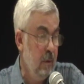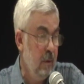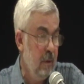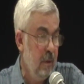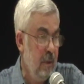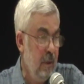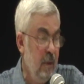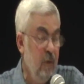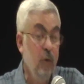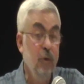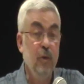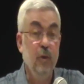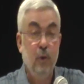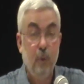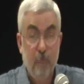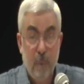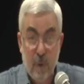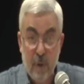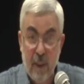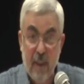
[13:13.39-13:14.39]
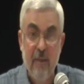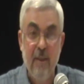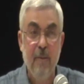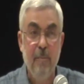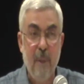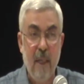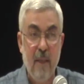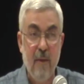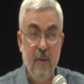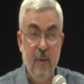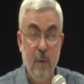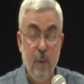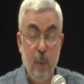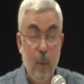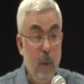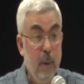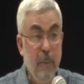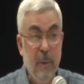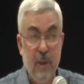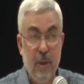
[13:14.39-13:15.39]
See, in order to protect their marriage,
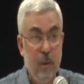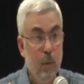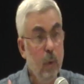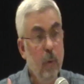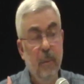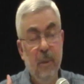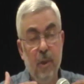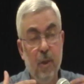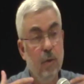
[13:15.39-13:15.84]
women